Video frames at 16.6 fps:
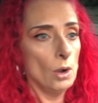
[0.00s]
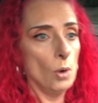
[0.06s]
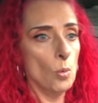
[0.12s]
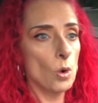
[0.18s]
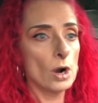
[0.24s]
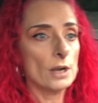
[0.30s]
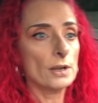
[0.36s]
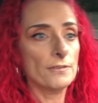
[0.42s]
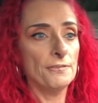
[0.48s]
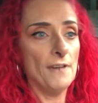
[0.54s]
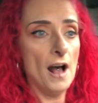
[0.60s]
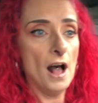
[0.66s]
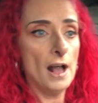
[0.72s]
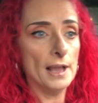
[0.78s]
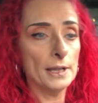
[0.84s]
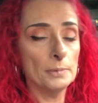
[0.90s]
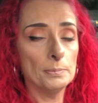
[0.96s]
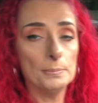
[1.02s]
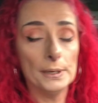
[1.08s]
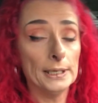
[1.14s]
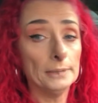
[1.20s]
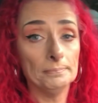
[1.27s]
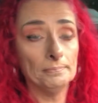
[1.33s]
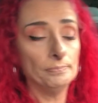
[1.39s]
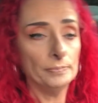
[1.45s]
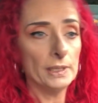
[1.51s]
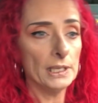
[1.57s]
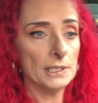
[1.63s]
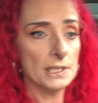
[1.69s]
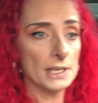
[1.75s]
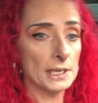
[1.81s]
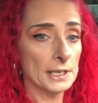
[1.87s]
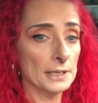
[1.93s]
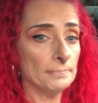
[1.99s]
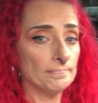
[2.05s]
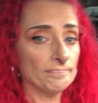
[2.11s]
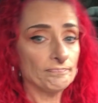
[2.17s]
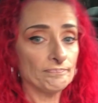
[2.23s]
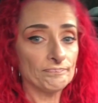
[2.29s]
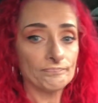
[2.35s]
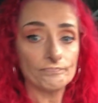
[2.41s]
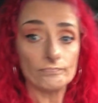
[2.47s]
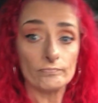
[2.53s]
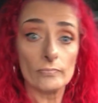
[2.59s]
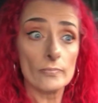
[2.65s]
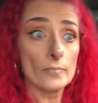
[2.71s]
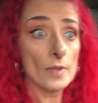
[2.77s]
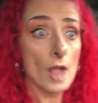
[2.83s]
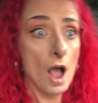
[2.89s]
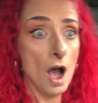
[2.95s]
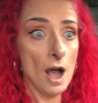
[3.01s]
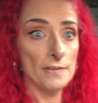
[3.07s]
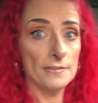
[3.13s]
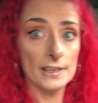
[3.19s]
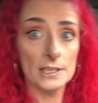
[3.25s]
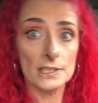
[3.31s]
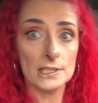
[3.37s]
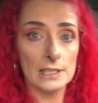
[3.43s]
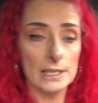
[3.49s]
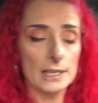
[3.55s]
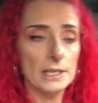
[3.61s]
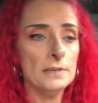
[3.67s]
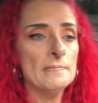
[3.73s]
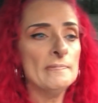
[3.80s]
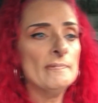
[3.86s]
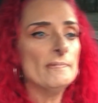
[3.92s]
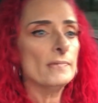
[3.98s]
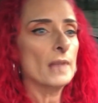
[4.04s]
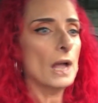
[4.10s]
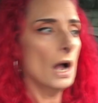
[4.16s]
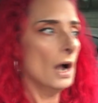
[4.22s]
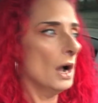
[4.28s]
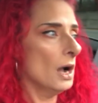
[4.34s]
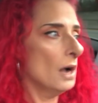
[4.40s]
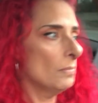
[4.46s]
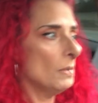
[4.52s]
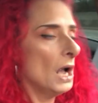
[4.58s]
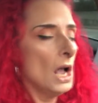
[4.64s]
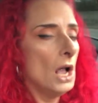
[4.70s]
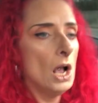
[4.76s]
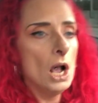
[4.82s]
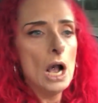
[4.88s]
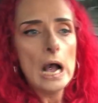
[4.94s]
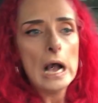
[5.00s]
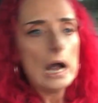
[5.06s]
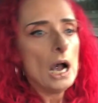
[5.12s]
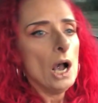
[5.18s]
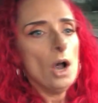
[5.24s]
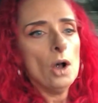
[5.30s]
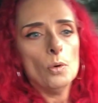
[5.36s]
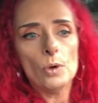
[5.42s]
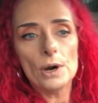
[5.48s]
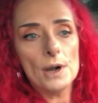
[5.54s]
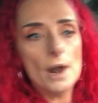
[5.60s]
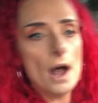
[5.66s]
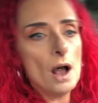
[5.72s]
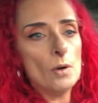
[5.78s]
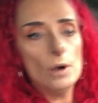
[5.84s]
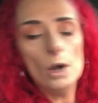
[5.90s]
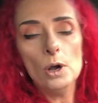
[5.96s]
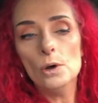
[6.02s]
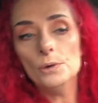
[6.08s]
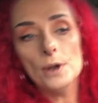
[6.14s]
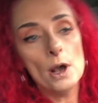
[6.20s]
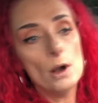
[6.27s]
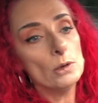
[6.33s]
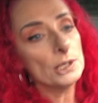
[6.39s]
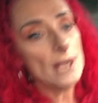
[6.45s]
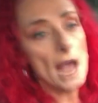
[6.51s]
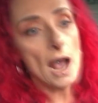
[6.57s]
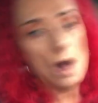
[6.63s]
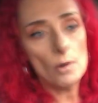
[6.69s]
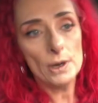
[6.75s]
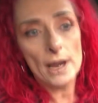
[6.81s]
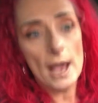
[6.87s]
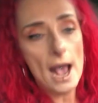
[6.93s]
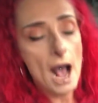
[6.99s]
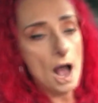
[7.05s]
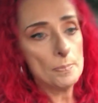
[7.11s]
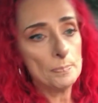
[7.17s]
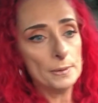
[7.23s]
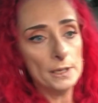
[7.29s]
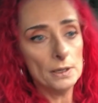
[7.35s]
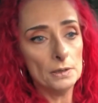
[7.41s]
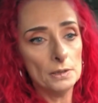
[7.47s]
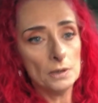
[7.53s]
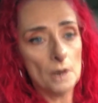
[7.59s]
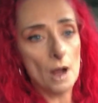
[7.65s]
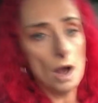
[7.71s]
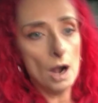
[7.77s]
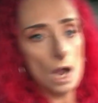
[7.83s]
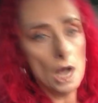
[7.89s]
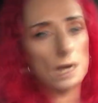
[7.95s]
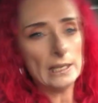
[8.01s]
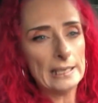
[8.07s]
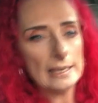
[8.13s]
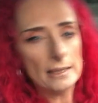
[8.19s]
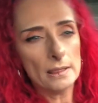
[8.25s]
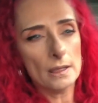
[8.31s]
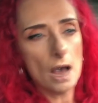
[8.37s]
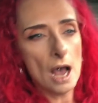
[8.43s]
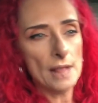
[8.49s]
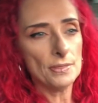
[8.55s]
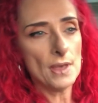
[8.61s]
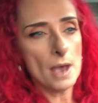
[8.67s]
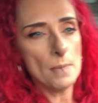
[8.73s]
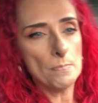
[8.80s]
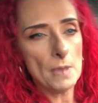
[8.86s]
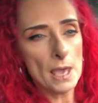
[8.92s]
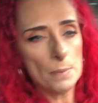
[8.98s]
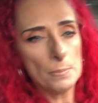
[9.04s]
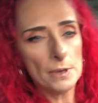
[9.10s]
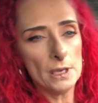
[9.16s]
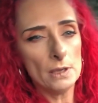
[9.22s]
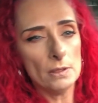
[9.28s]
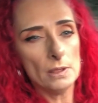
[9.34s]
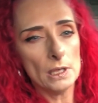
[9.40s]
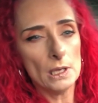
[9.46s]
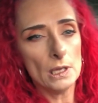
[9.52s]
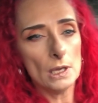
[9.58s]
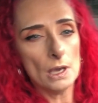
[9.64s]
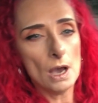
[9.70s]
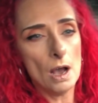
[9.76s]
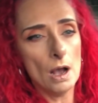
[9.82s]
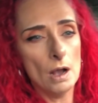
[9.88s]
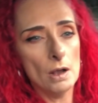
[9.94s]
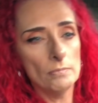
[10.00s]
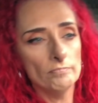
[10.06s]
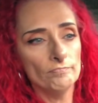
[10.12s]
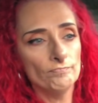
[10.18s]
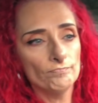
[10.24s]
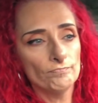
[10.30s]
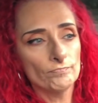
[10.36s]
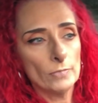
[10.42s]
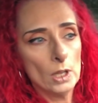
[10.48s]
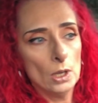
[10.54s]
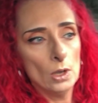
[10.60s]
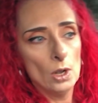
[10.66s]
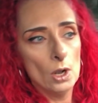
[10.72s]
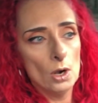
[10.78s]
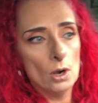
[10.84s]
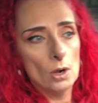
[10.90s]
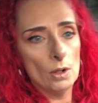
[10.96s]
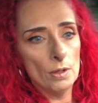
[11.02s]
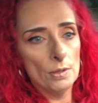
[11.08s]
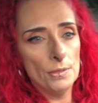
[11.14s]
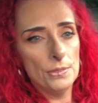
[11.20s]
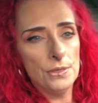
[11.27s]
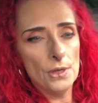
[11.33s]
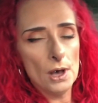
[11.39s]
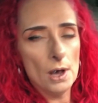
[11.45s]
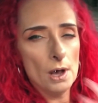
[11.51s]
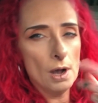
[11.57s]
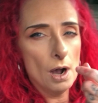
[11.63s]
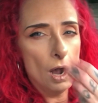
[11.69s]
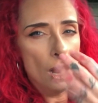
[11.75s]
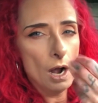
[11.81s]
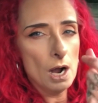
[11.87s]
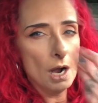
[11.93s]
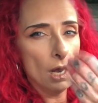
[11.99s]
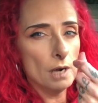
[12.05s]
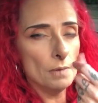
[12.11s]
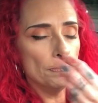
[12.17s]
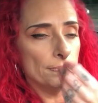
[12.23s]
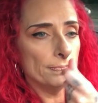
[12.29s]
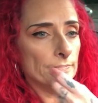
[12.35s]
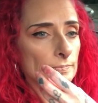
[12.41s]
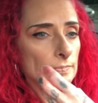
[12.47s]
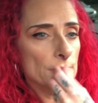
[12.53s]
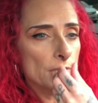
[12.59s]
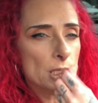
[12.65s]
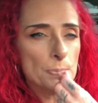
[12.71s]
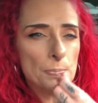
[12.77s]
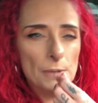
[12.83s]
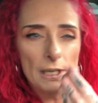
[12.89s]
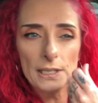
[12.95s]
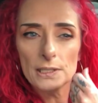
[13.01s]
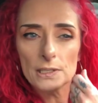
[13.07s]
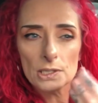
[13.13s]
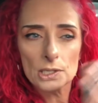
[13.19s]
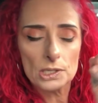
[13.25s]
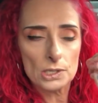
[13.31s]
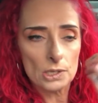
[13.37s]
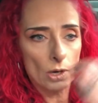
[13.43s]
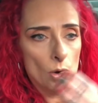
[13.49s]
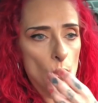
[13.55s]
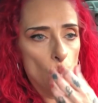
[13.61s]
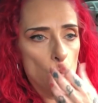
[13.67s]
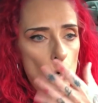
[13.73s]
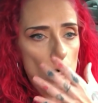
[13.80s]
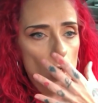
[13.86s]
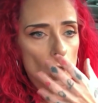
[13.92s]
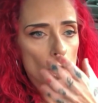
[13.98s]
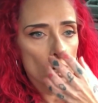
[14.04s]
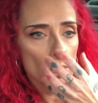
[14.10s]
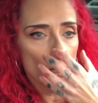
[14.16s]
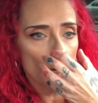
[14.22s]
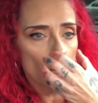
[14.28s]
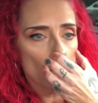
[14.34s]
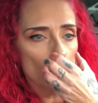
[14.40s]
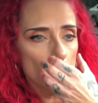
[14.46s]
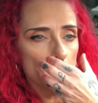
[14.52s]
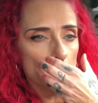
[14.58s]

worked fine, but it didn't, obviously. Um, we're not, who knows how it happened he thought that maybe the um, the um, splints were